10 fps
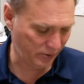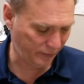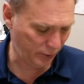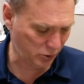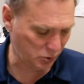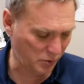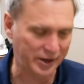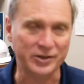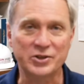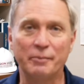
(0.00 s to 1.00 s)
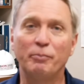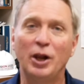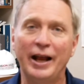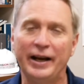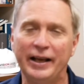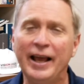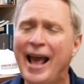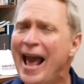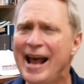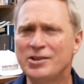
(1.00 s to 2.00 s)
The first one is complaining,
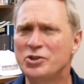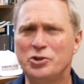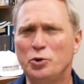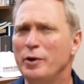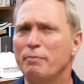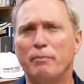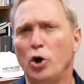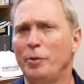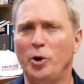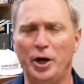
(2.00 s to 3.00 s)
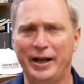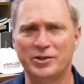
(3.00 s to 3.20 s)
has to do with murmuring.